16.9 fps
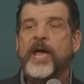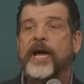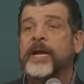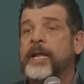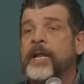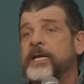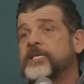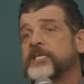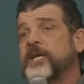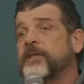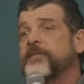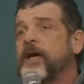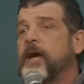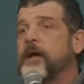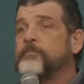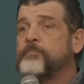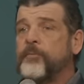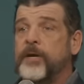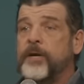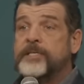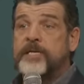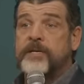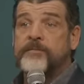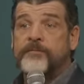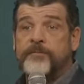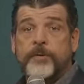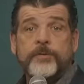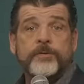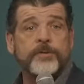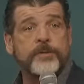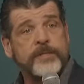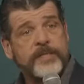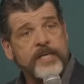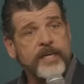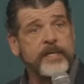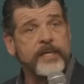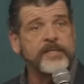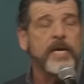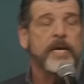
and he said that in present future tense